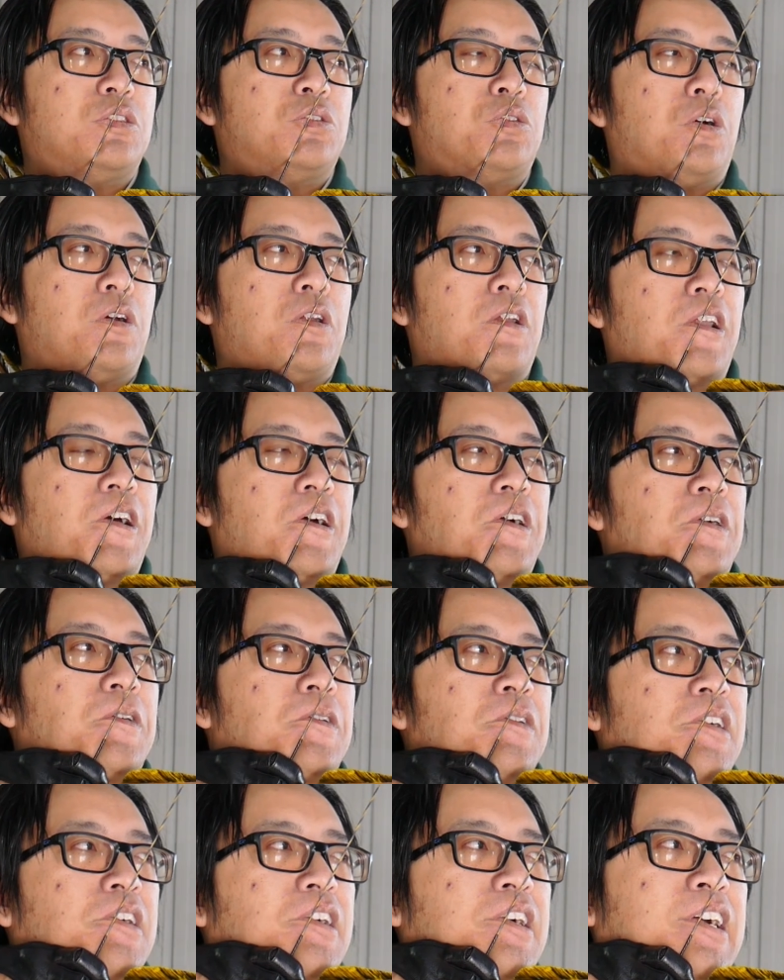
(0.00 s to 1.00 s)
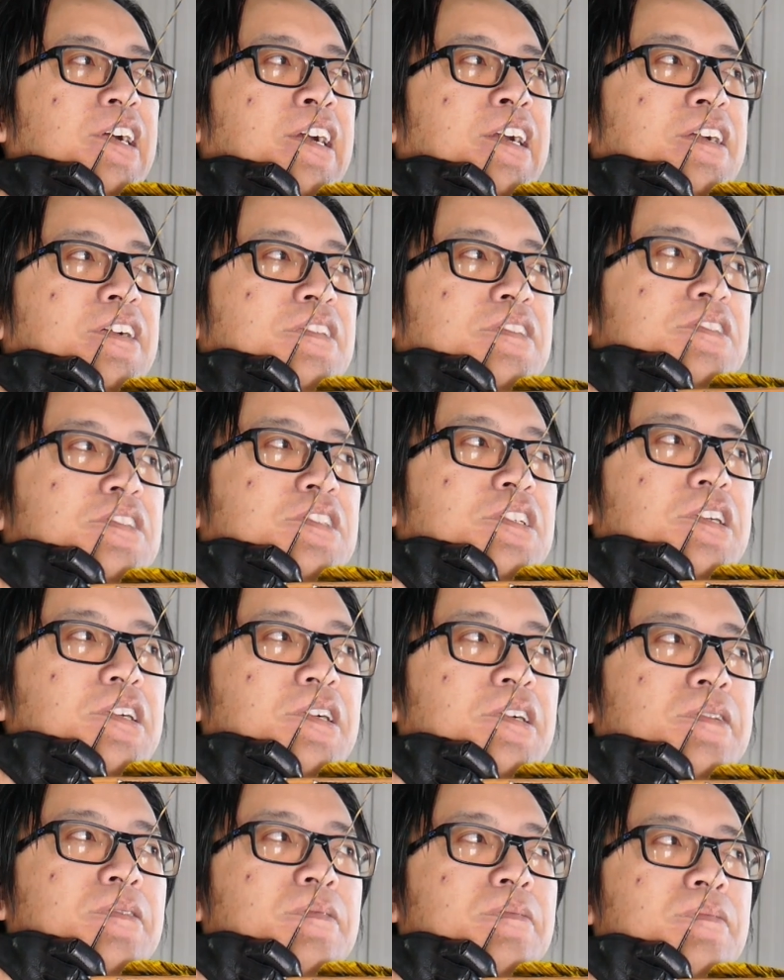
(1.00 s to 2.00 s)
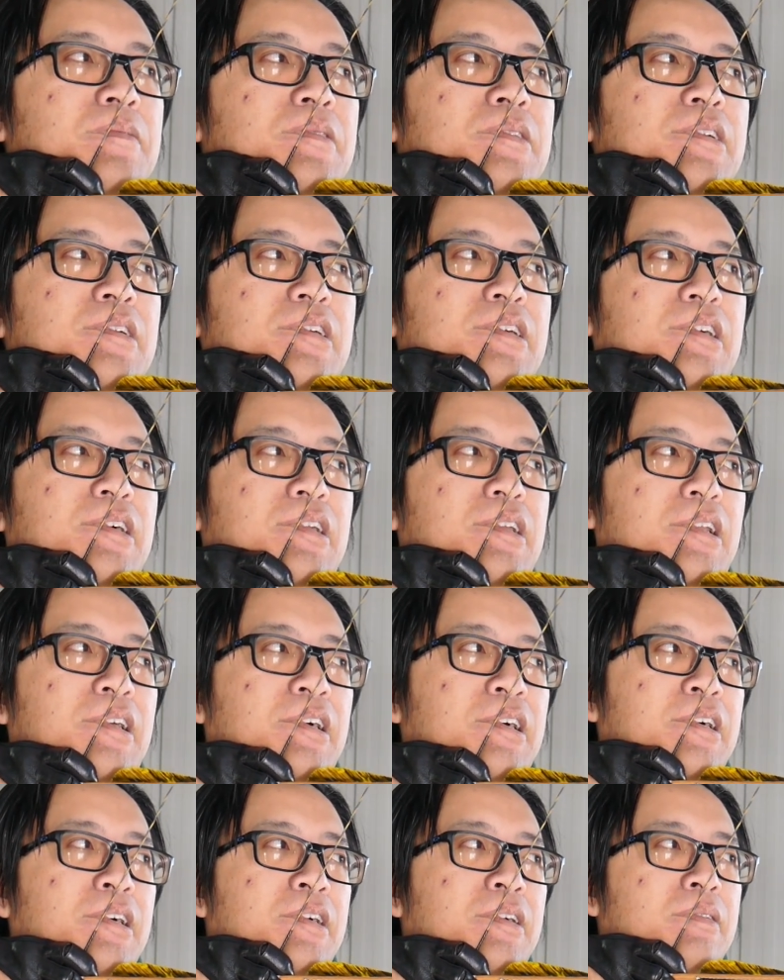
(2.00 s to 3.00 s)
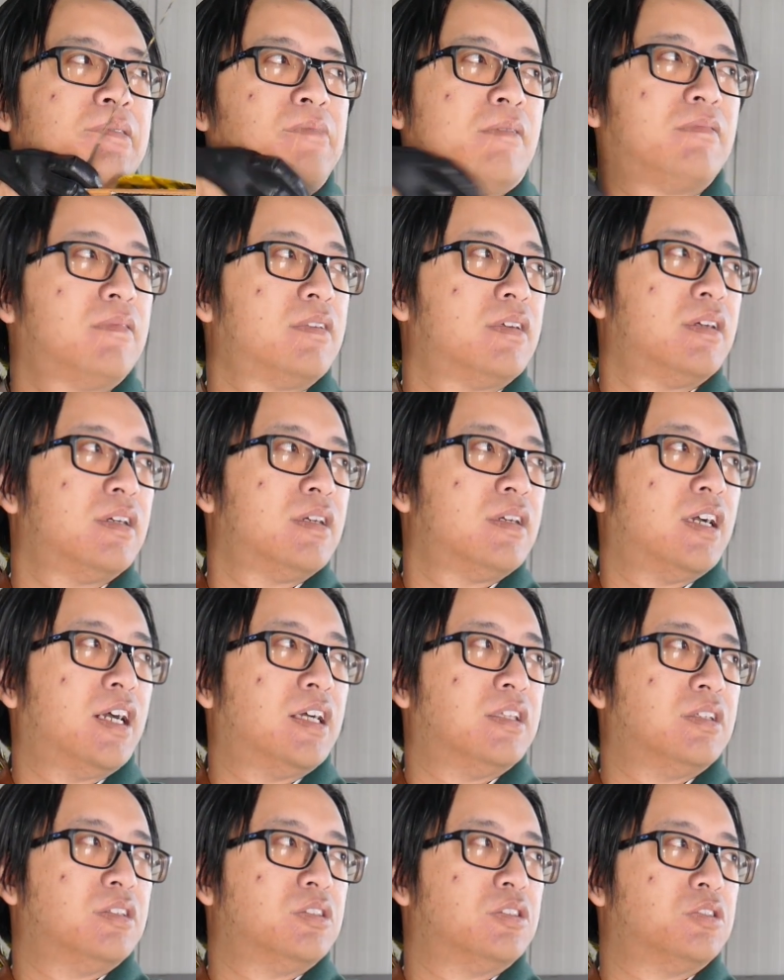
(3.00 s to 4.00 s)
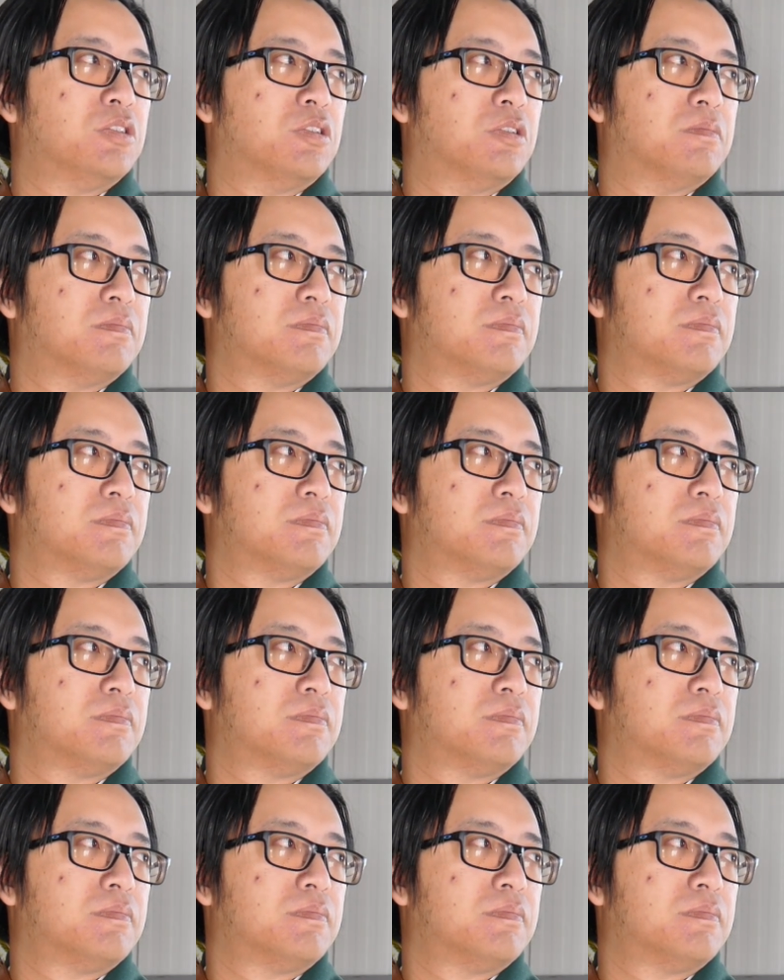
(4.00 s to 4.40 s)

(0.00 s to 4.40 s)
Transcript: draw low, anchor to chin, align, and then shoot.